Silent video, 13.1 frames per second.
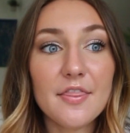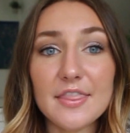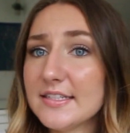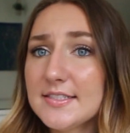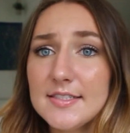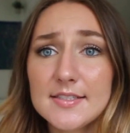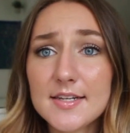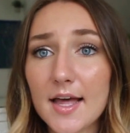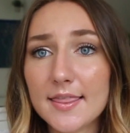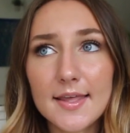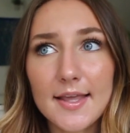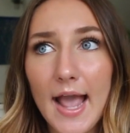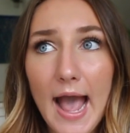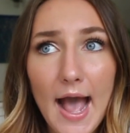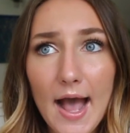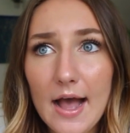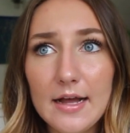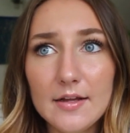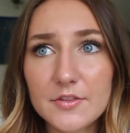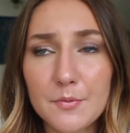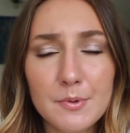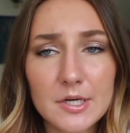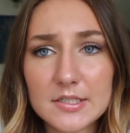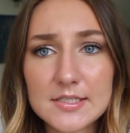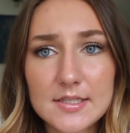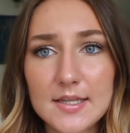This is nothing at the
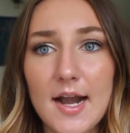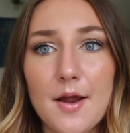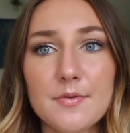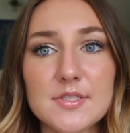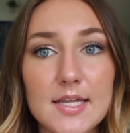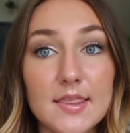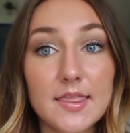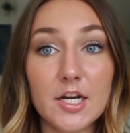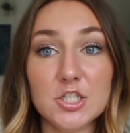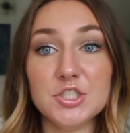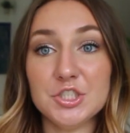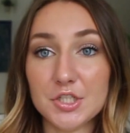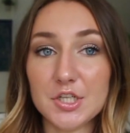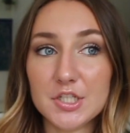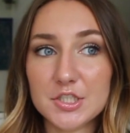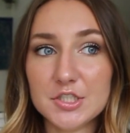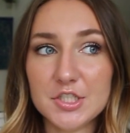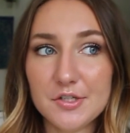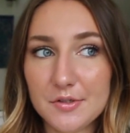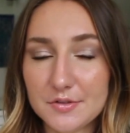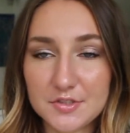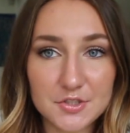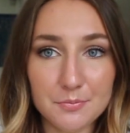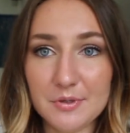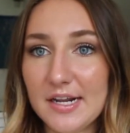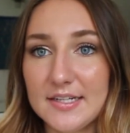person that I was like their cheerleader to, who's a
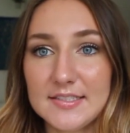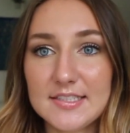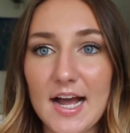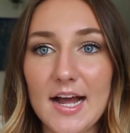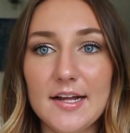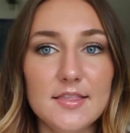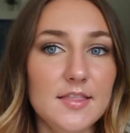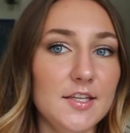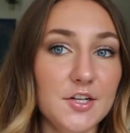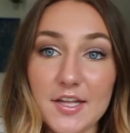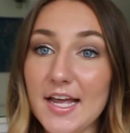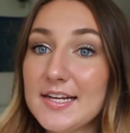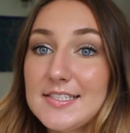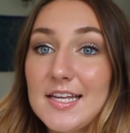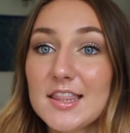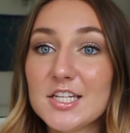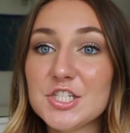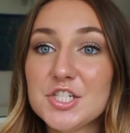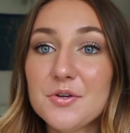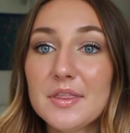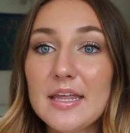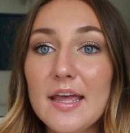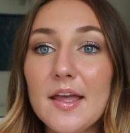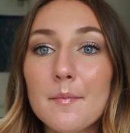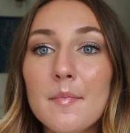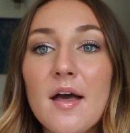super nice guy, literally has nothing to do with
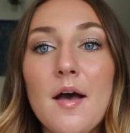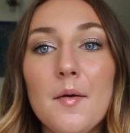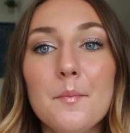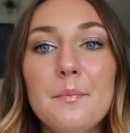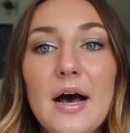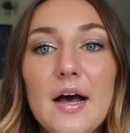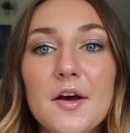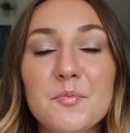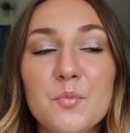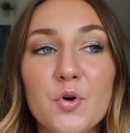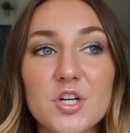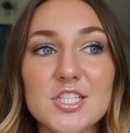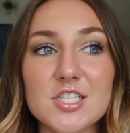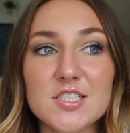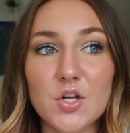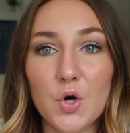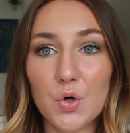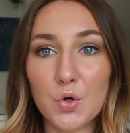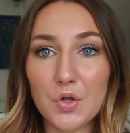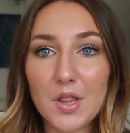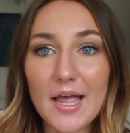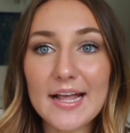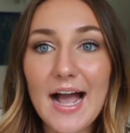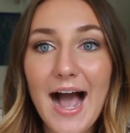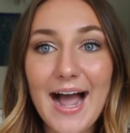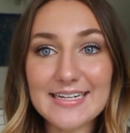him, but more just the whole
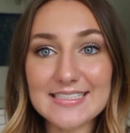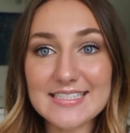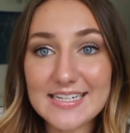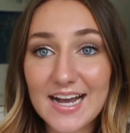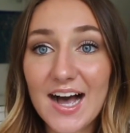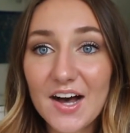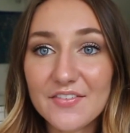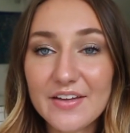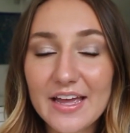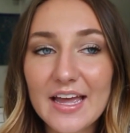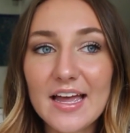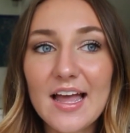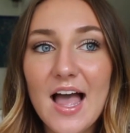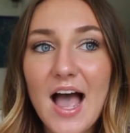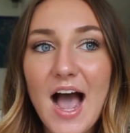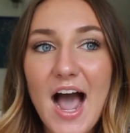like idea of it.